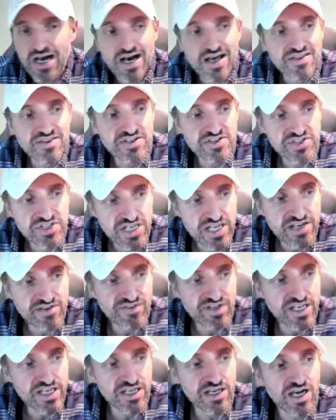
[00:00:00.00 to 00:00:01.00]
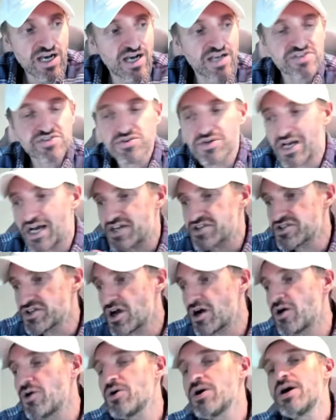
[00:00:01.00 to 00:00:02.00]
Uh, this evening, uh, as you guys
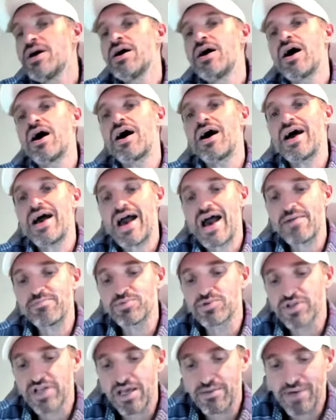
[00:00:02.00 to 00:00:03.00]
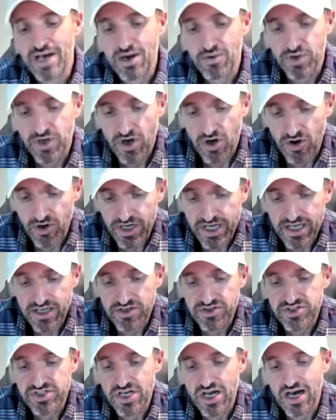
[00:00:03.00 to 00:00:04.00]
know, Apple came out with earnings.